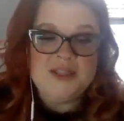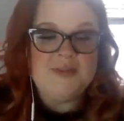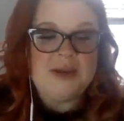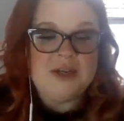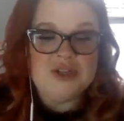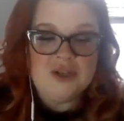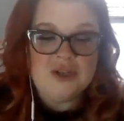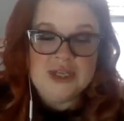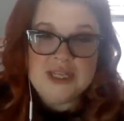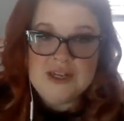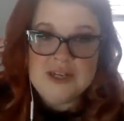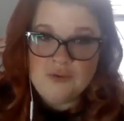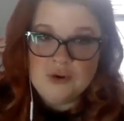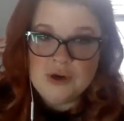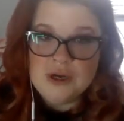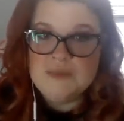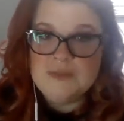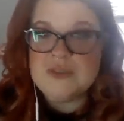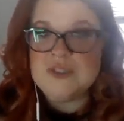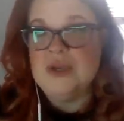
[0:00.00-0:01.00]
special need
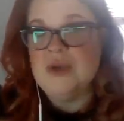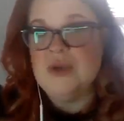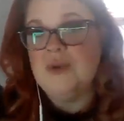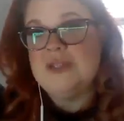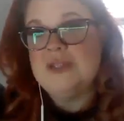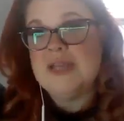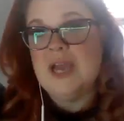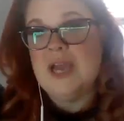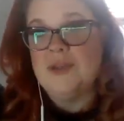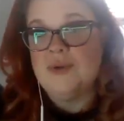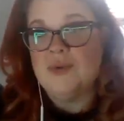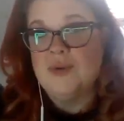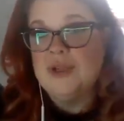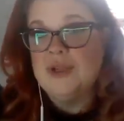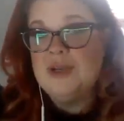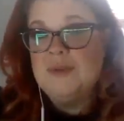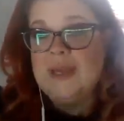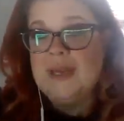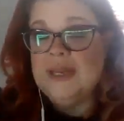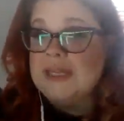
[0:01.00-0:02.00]
form, so it's either
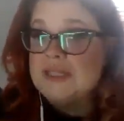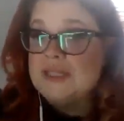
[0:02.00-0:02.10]
going to be an